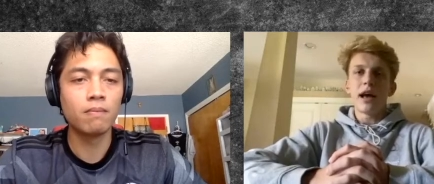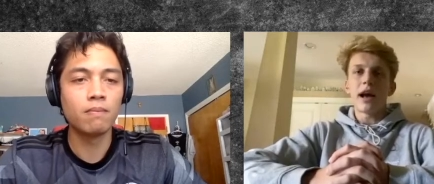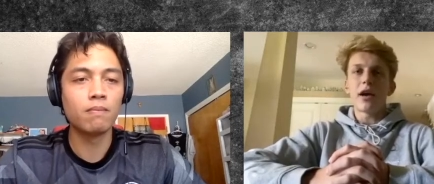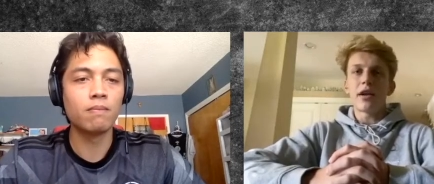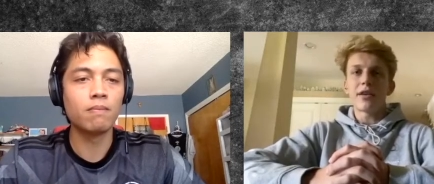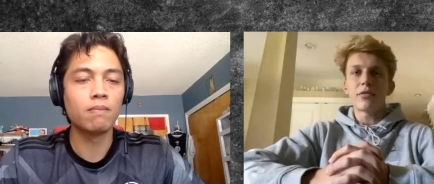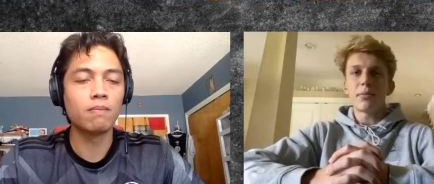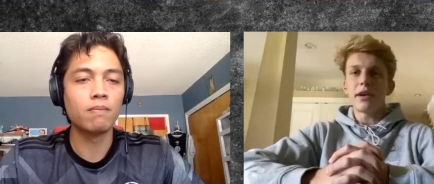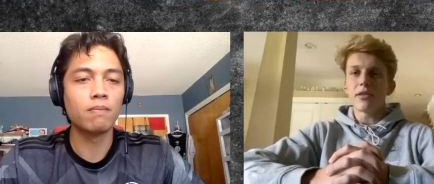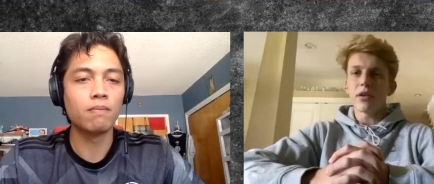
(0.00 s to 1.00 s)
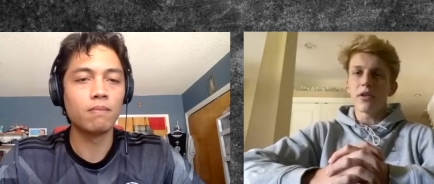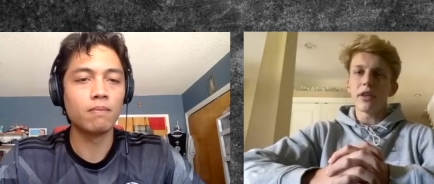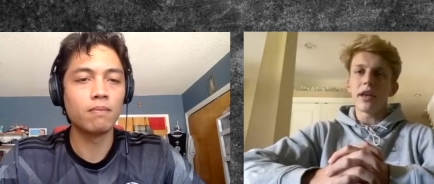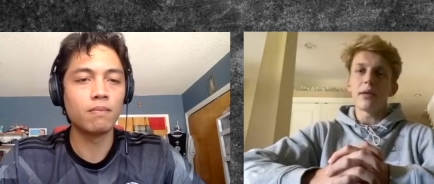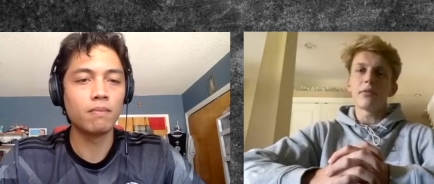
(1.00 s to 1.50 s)
Speaker 1: I got to experience all the
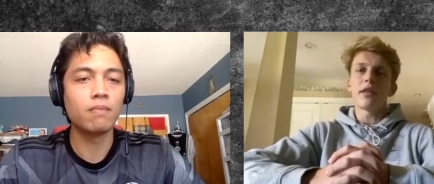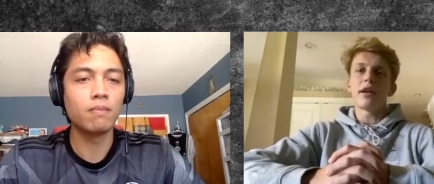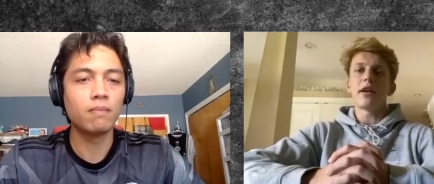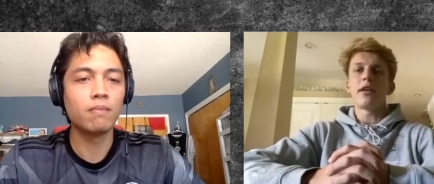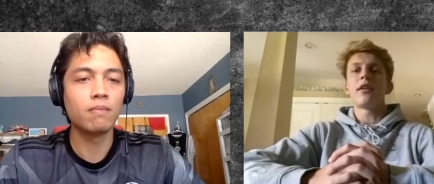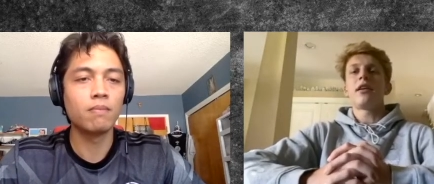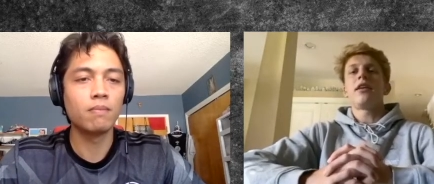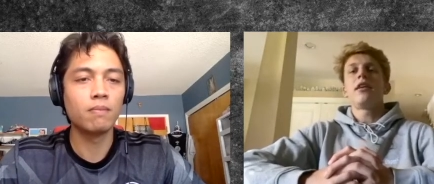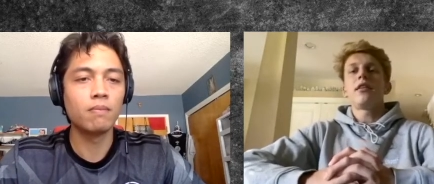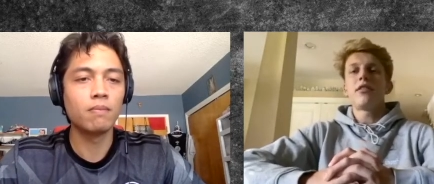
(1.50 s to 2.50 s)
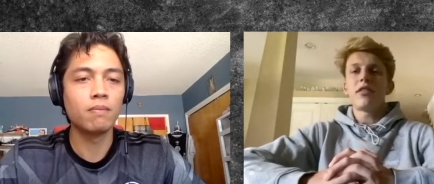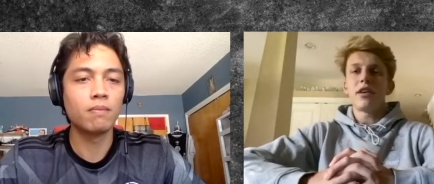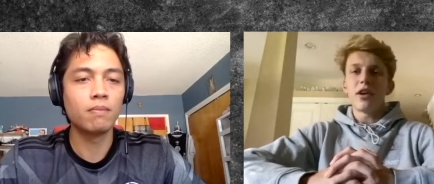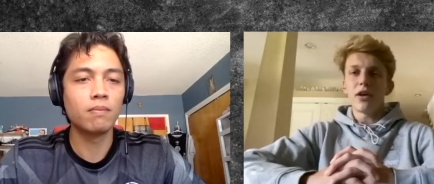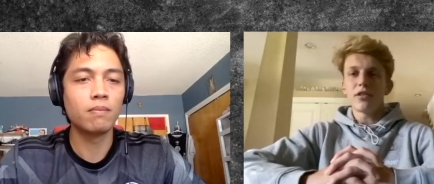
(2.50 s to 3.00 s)
games there and see it
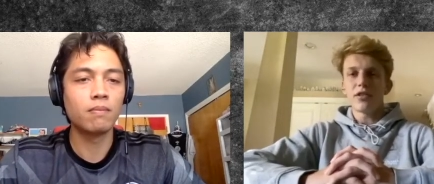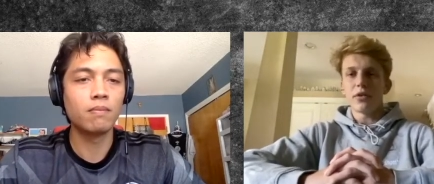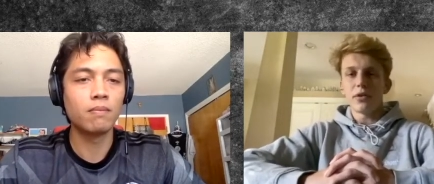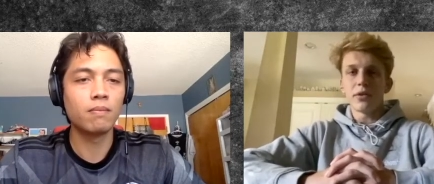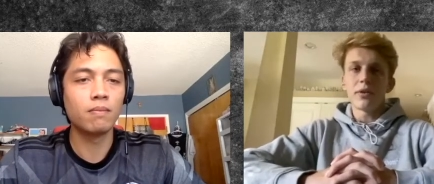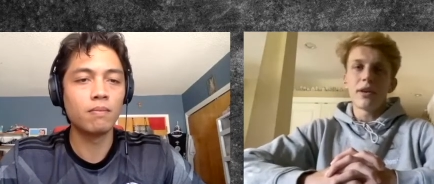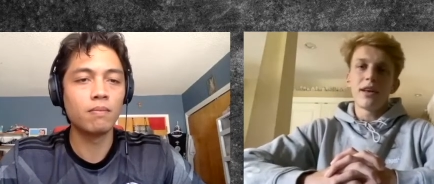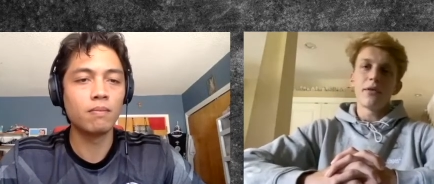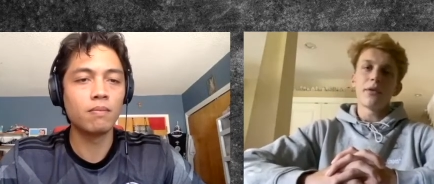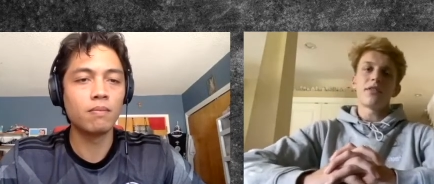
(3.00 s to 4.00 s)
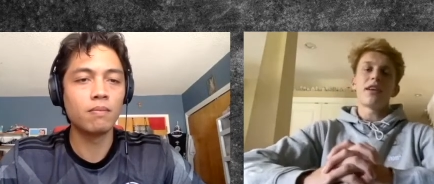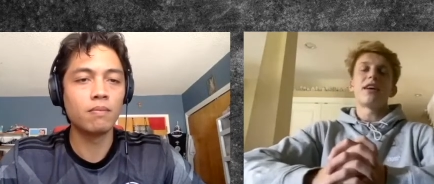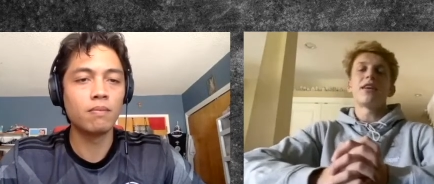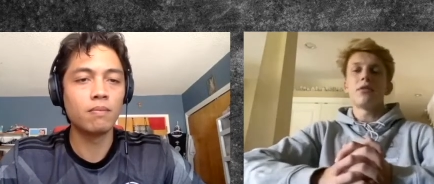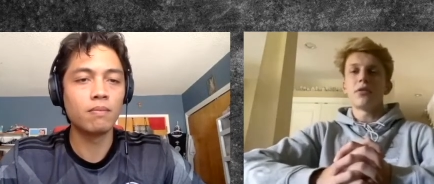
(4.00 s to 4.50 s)
all. So it was
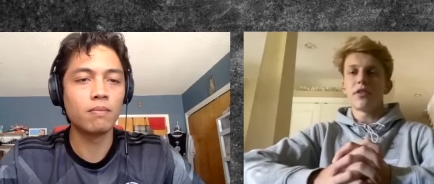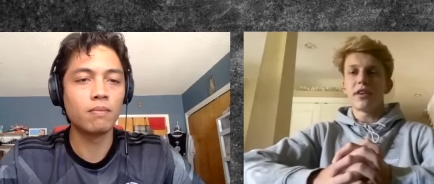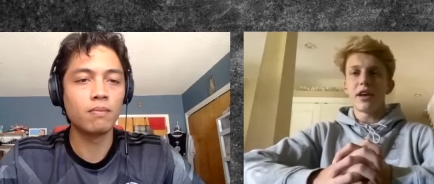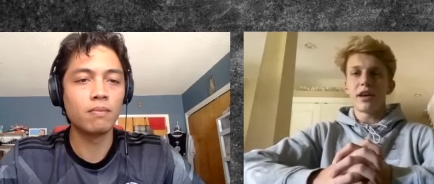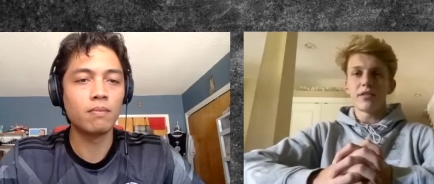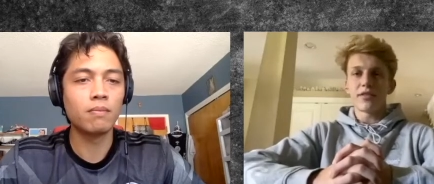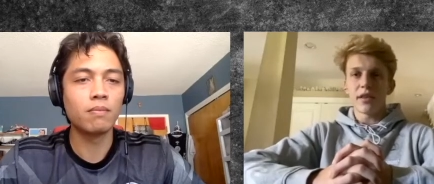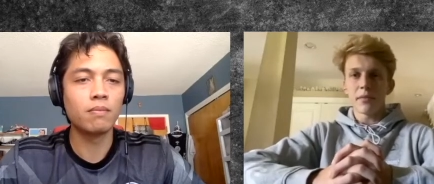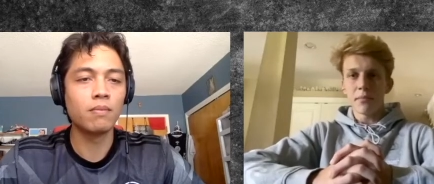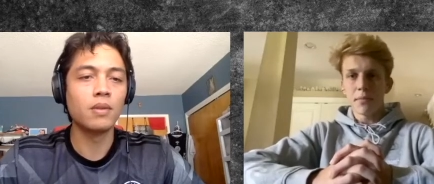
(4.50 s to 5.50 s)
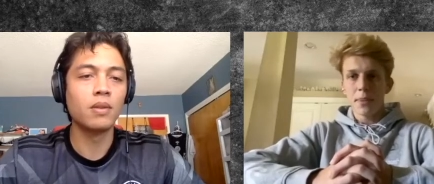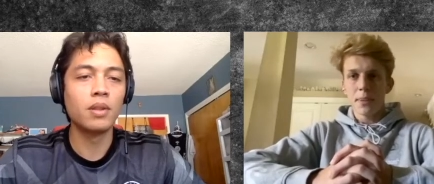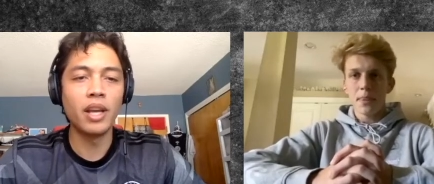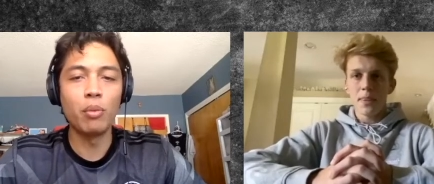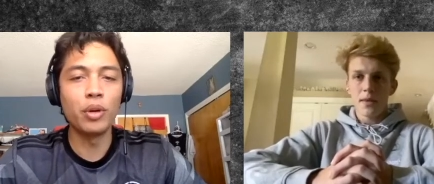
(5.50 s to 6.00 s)
uh, it was very nice for them.
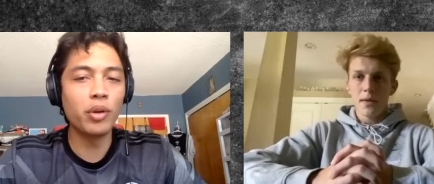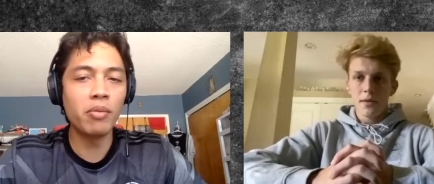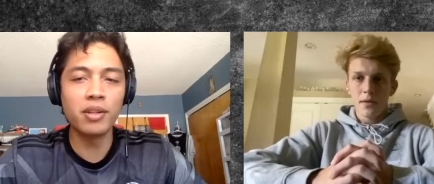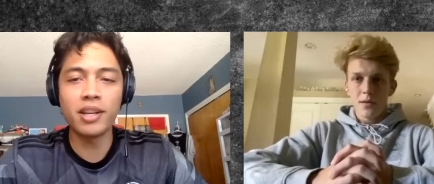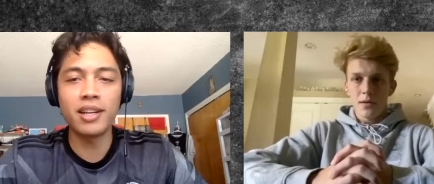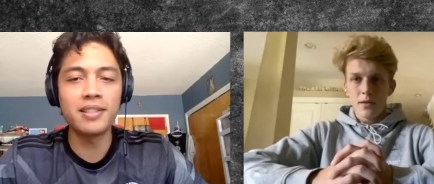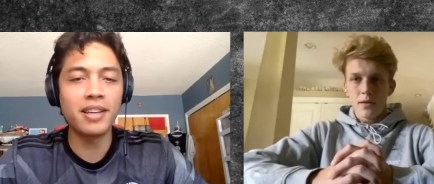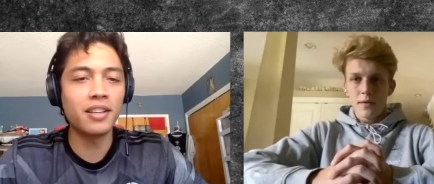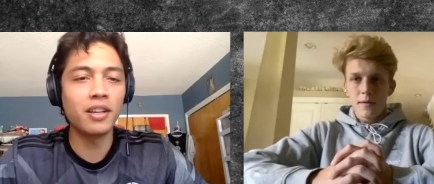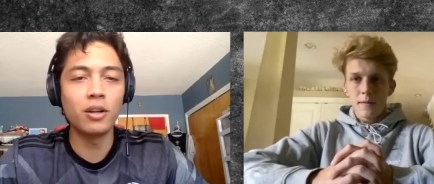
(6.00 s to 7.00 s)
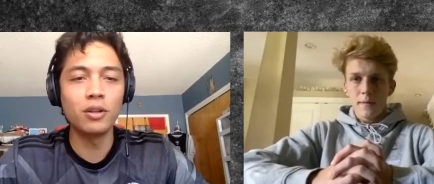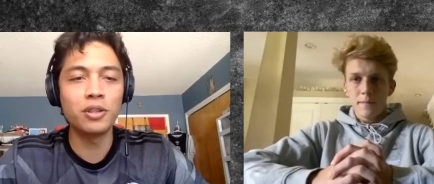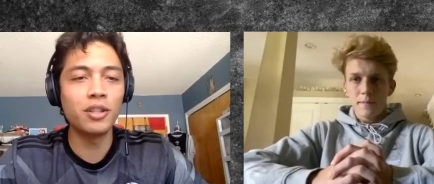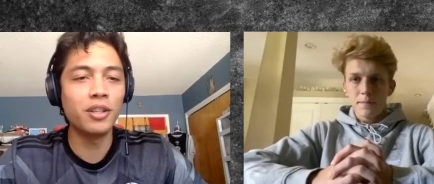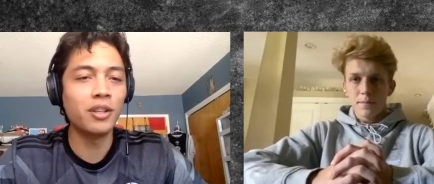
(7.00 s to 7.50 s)
Speaker 2: Yeah, were you able to kind of take in the
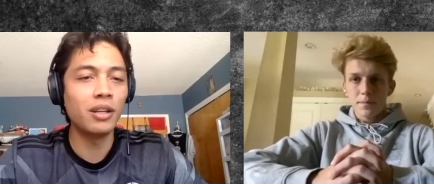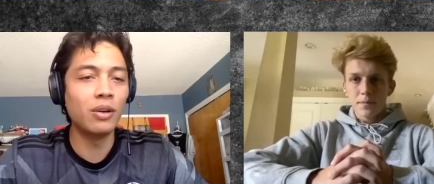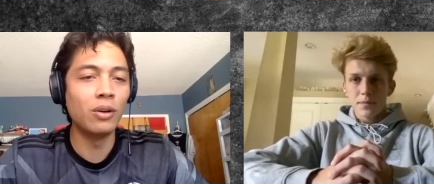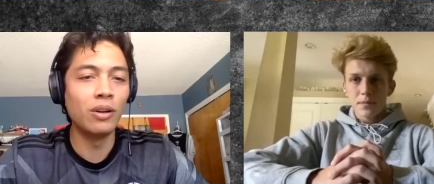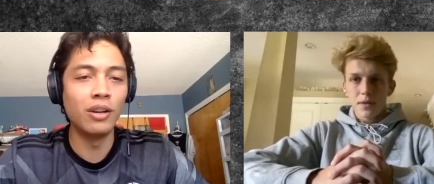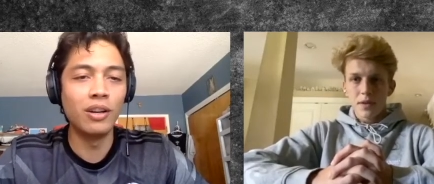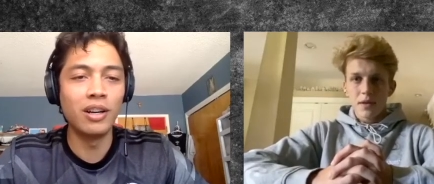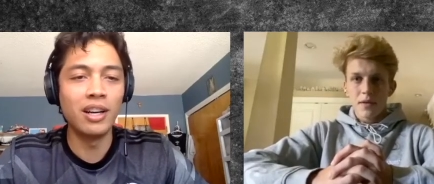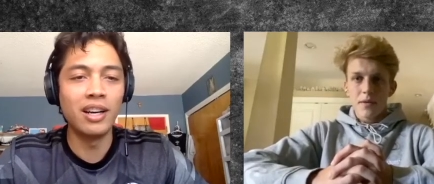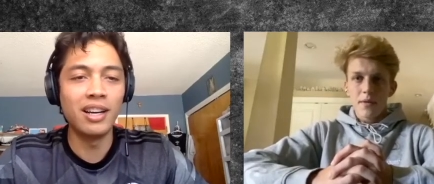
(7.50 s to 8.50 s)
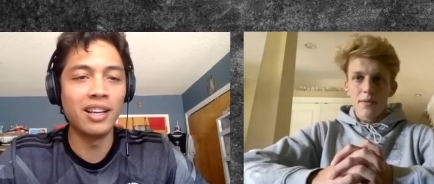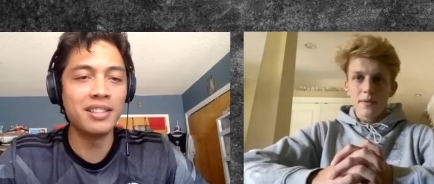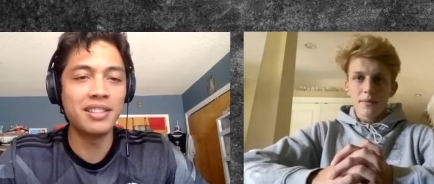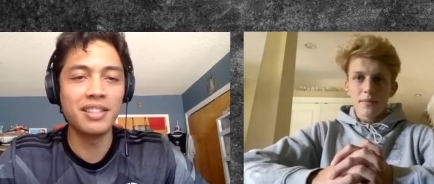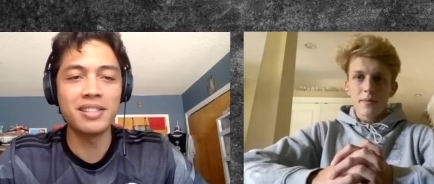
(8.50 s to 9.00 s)
culture or uh,
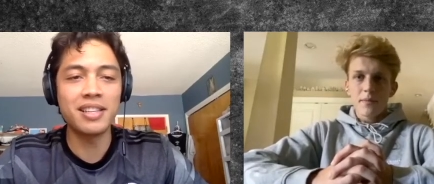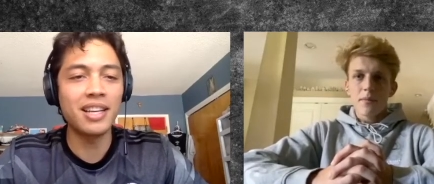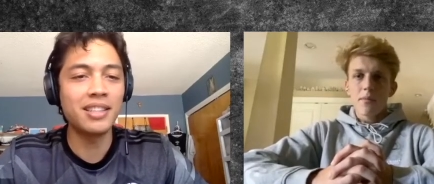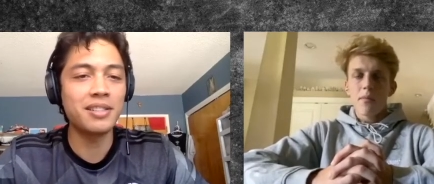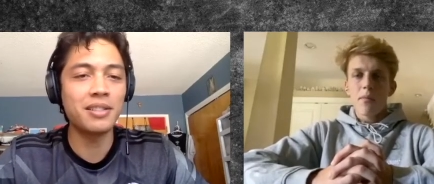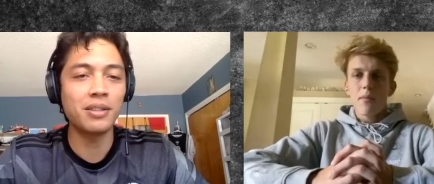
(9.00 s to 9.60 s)
see the sights,